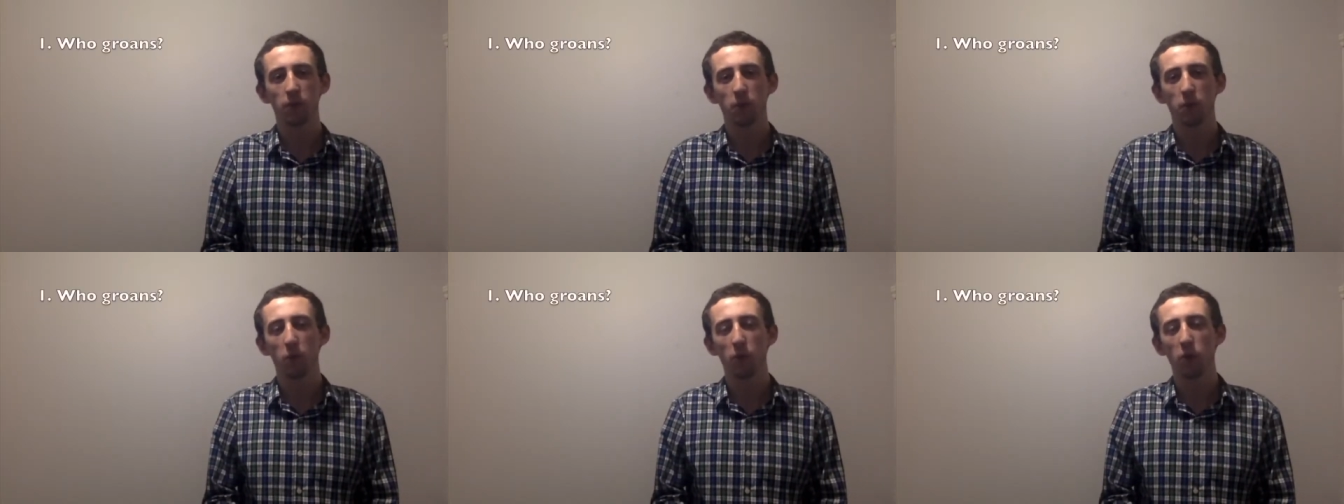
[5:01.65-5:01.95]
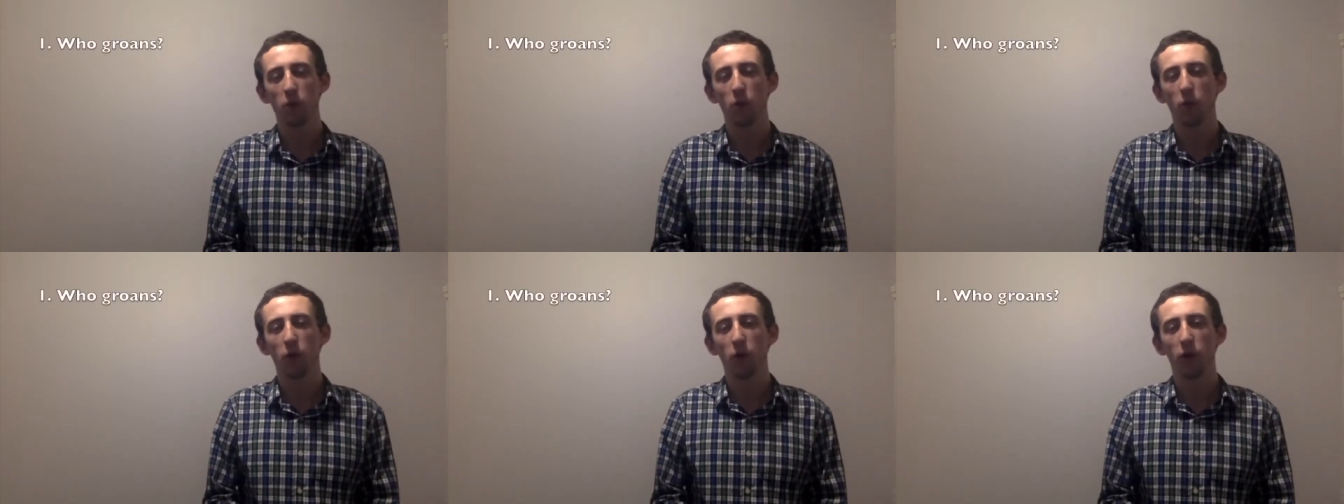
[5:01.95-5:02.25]

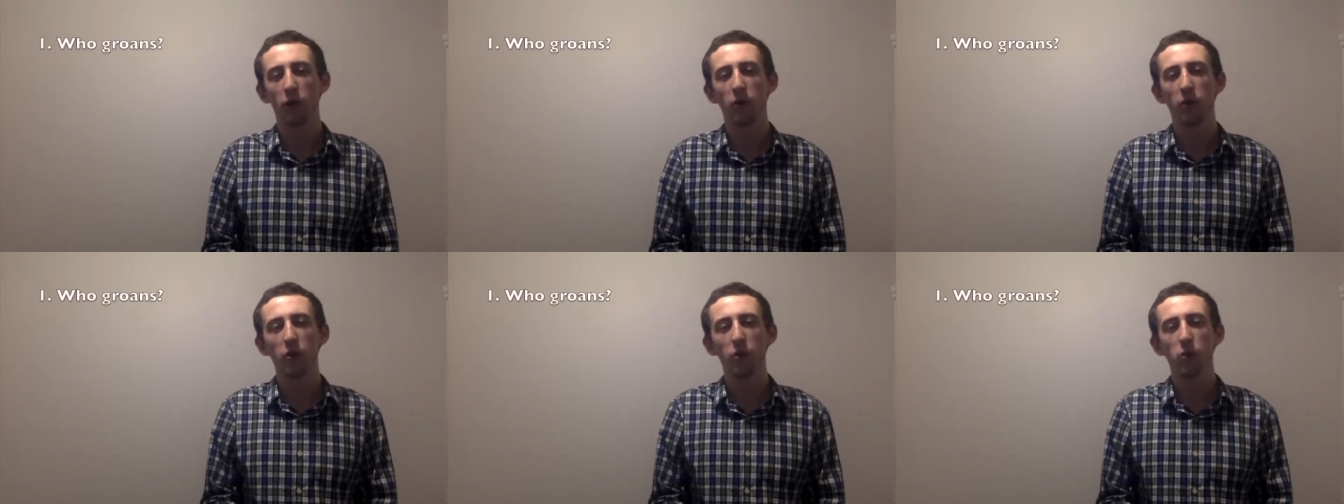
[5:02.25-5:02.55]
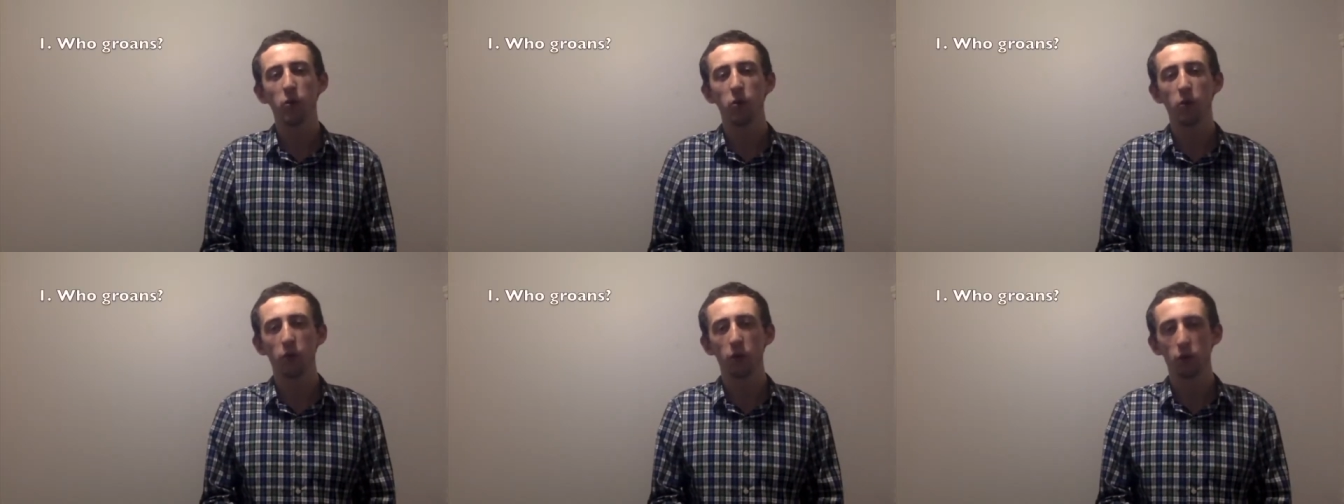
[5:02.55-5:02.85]
Point one,
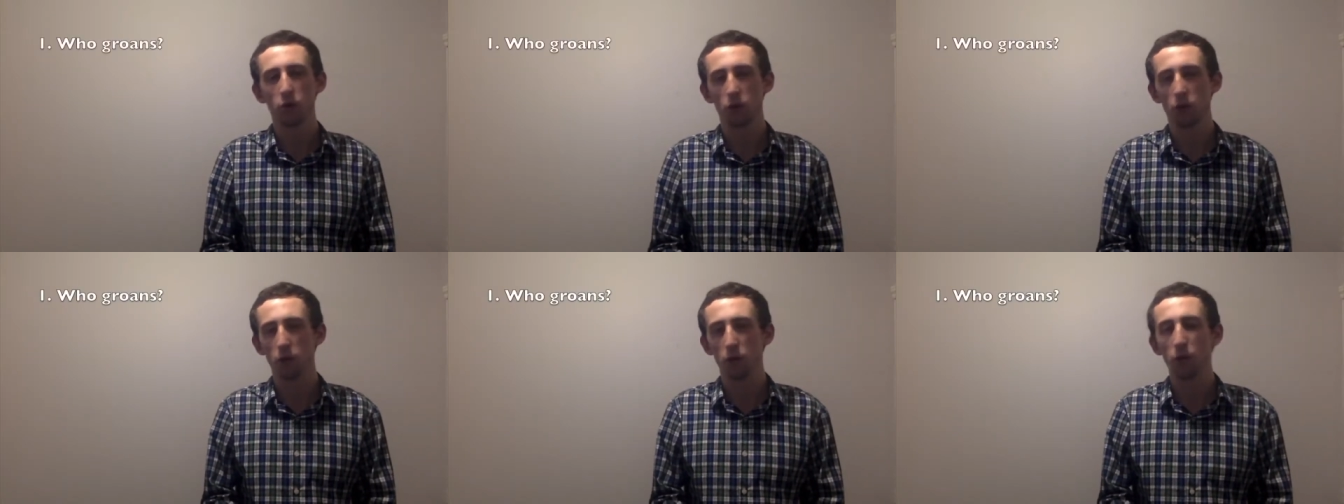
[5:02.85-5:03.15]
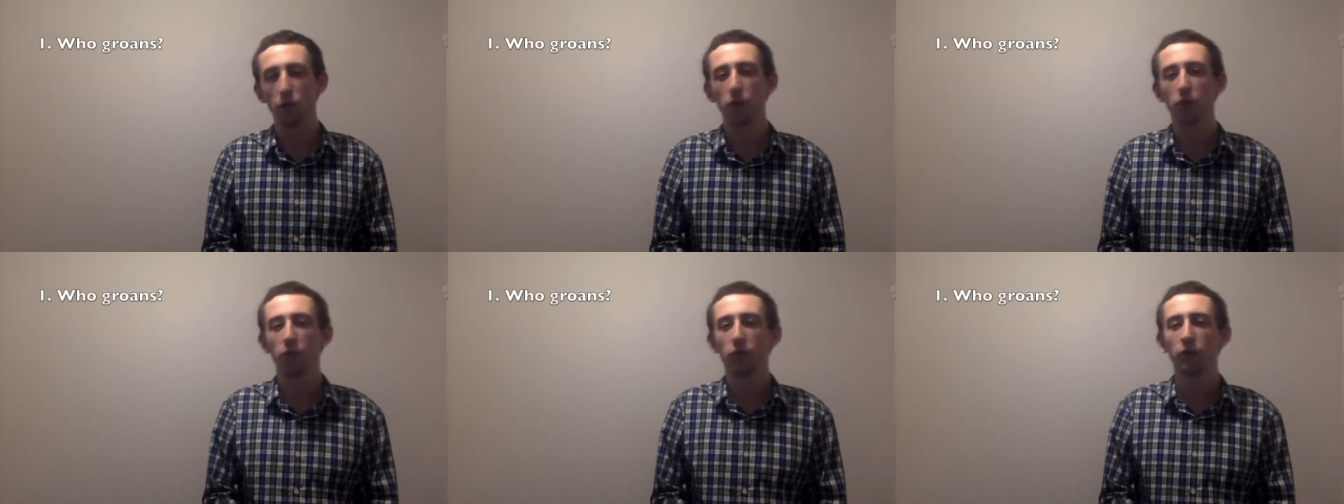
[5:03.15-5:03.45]
who
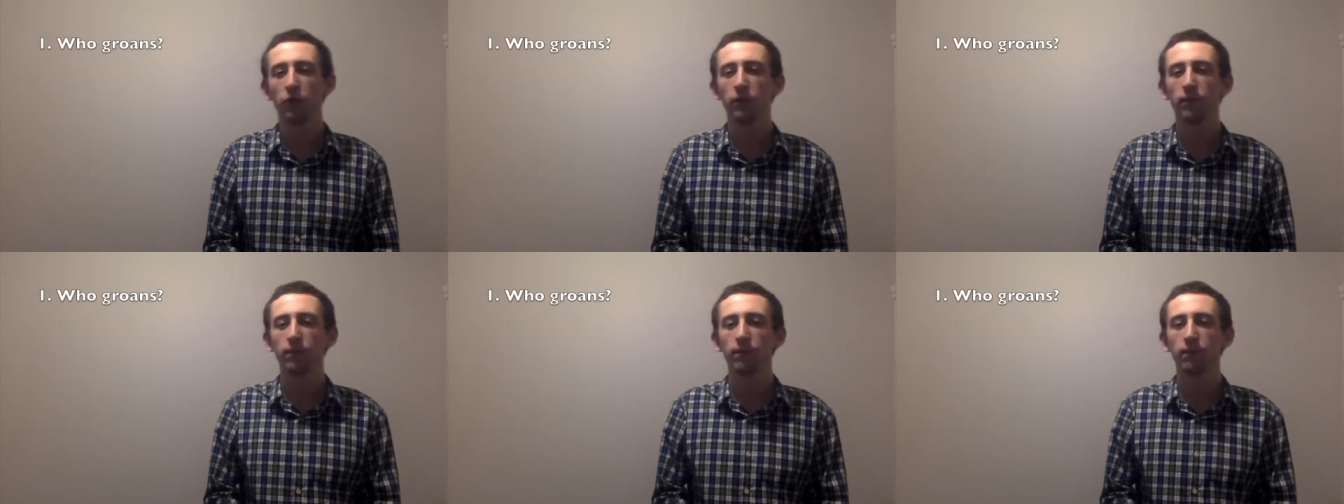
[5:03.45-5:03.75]
groans?